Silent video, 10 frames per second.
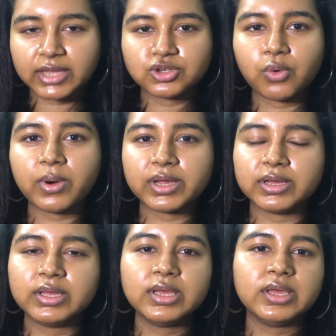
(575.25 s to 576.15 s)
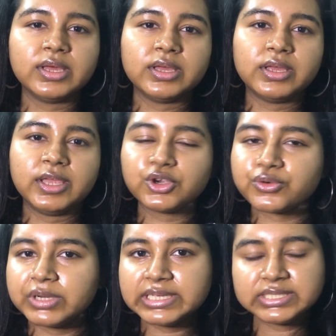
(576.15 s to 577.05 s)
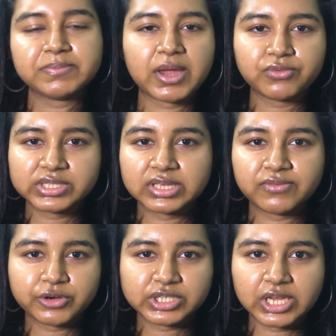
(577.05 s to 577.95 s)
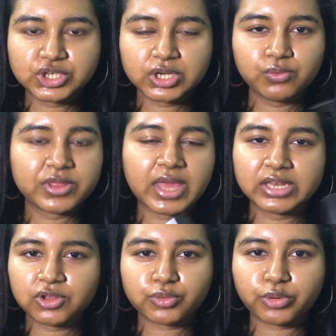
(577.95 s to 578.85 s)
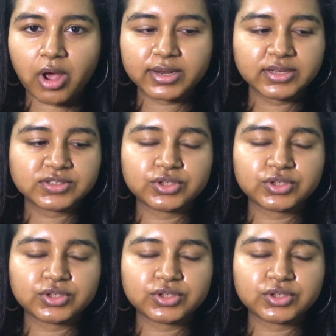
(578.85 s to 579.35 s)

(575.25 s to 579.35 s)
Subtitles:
I don't want to increase my risk of irritation with any other products,